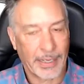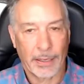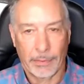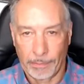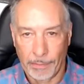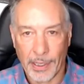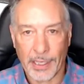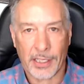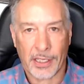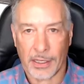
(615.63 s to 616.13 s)

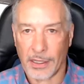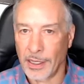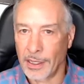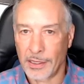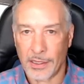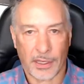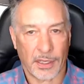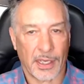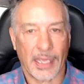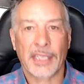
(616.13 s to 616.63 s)

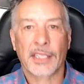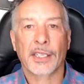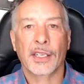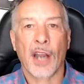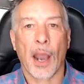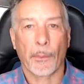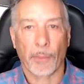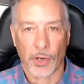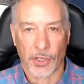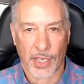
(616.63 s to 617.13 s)
it's a
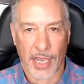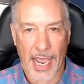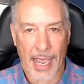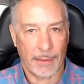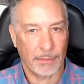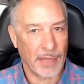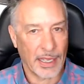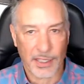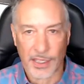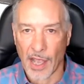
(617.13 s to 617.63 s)
numbers game.
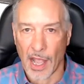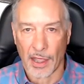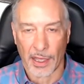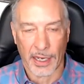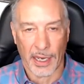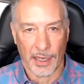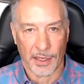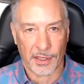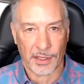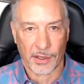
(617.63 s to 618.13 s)
That's all it
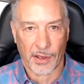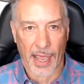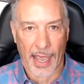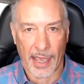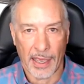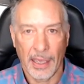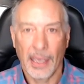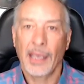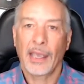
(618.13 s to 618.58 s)
is. Okay.